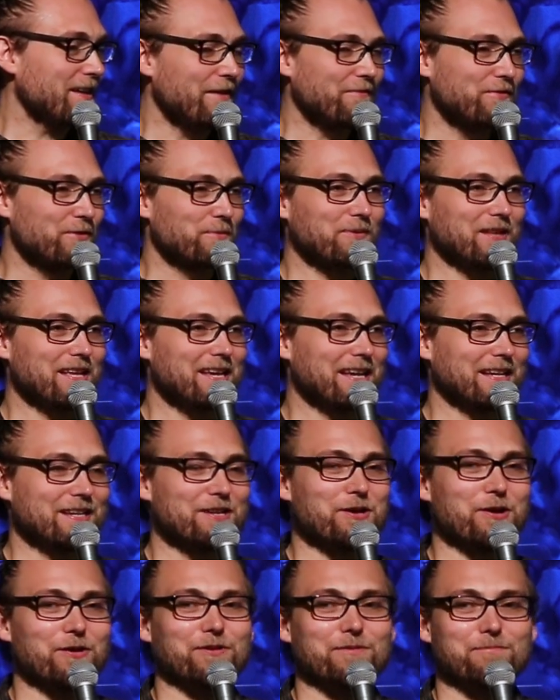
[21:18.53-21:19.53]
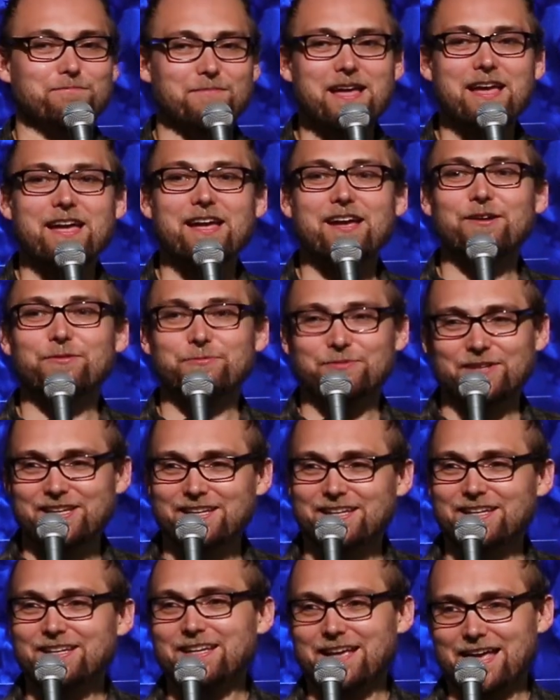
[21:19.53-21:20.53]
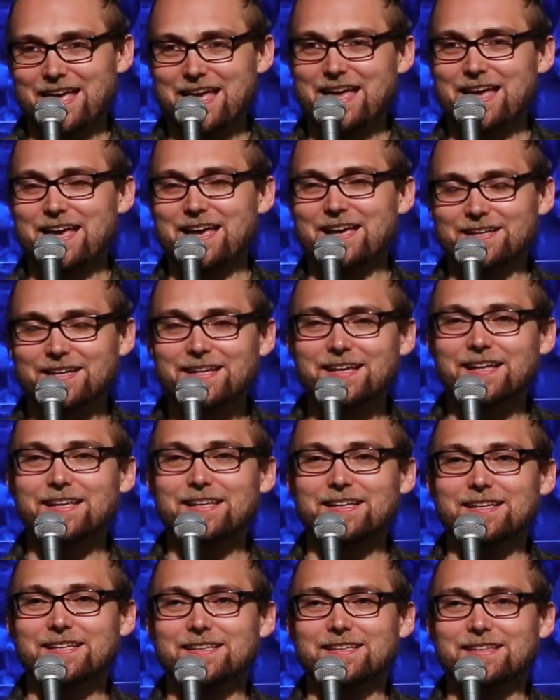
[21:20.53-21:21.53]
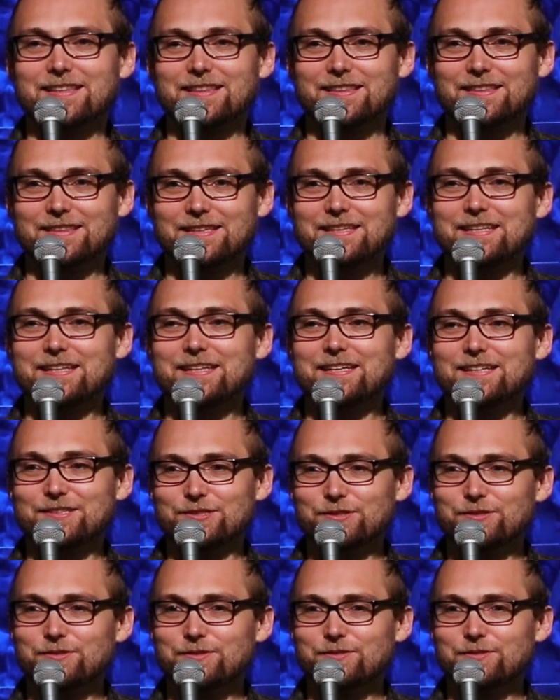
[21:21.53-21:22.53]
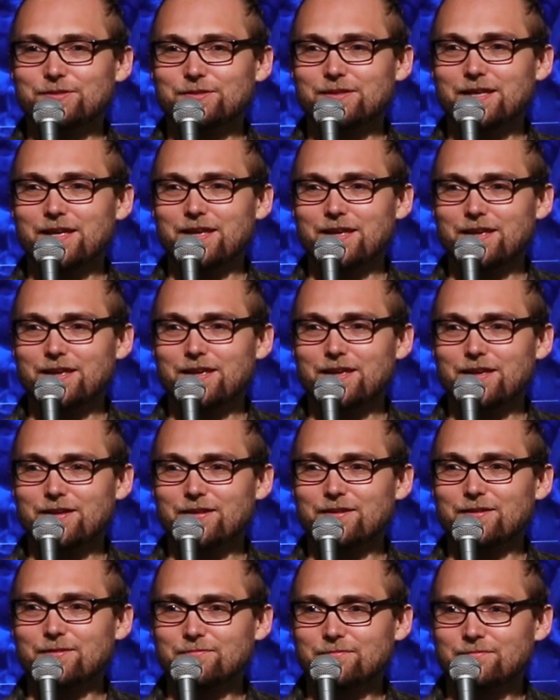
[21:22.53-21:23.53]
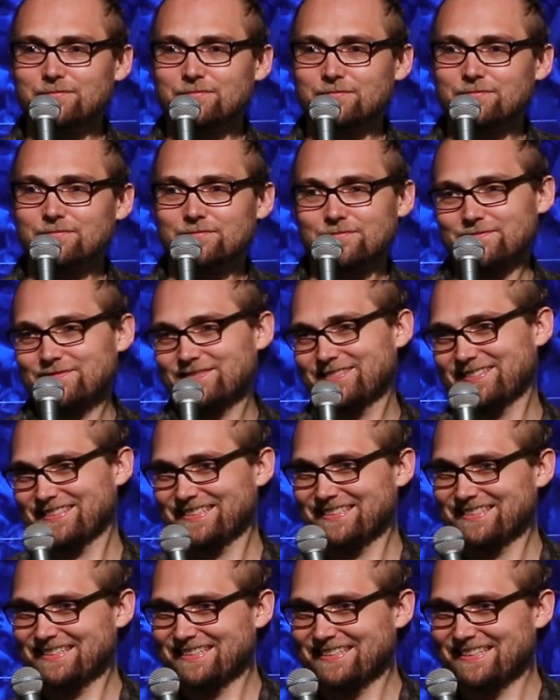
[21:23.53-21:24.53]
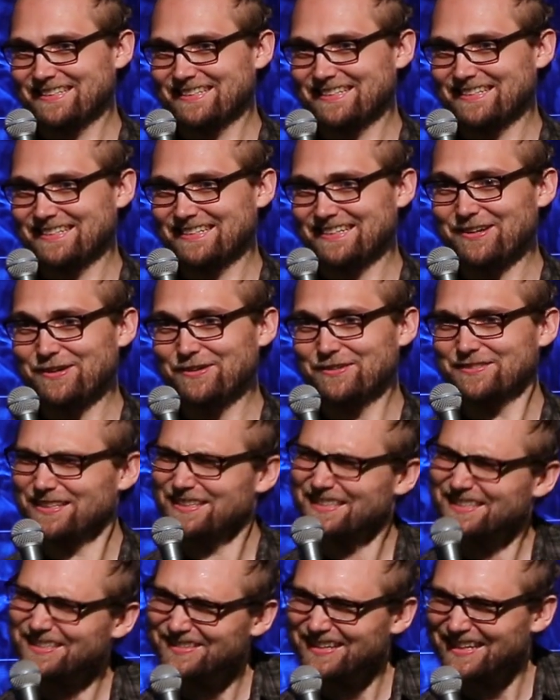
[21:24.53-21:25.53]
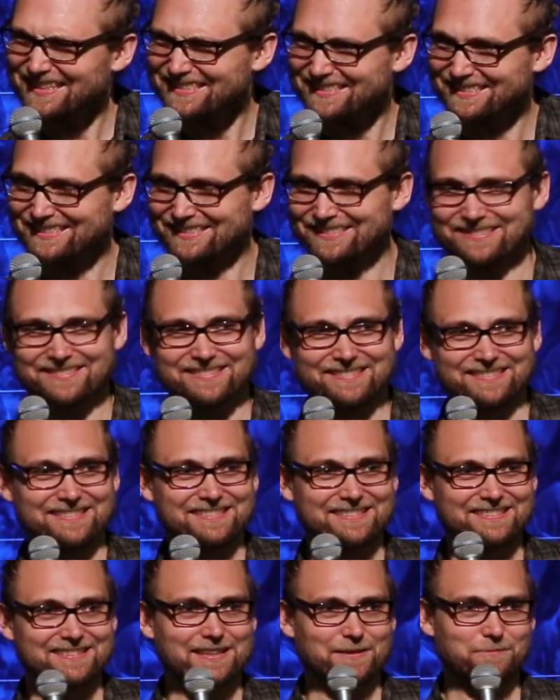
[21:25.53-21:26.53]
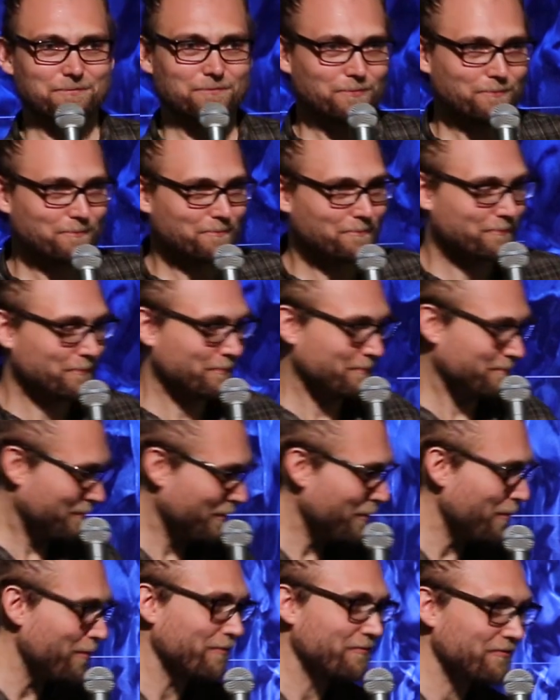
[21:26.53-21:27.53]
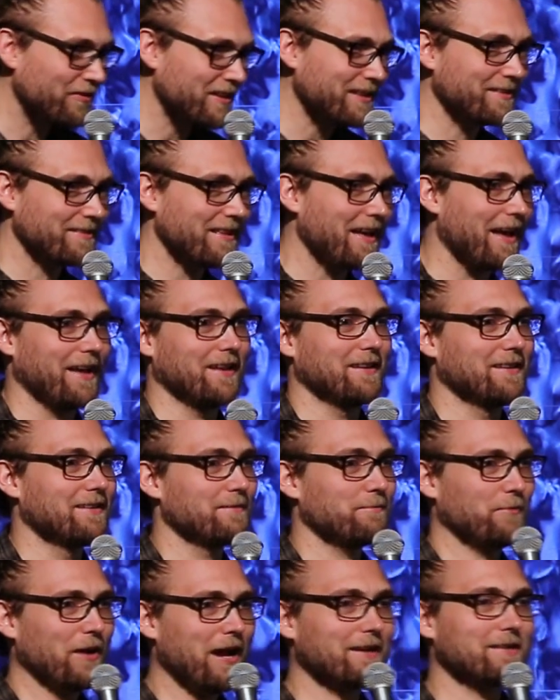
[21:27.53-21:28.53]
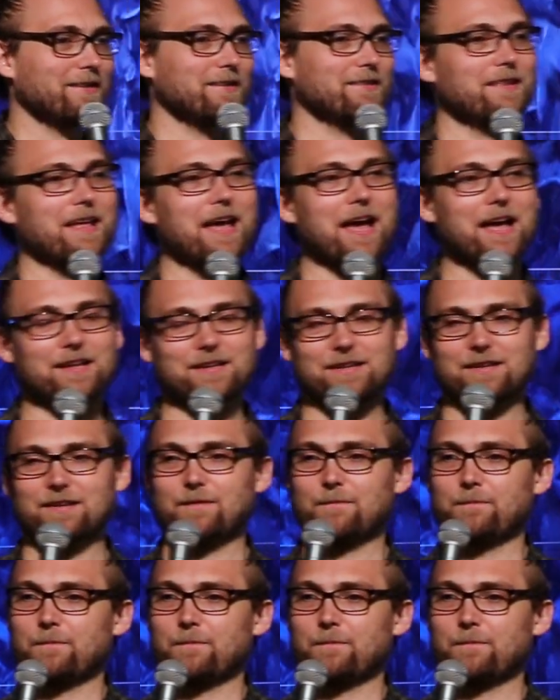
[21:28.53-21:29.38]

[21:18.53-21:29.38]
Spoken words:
If you're playing, you know, Mary had a little lamb, you know, it's a little out of tune. It's like, bro, fix that, practice that.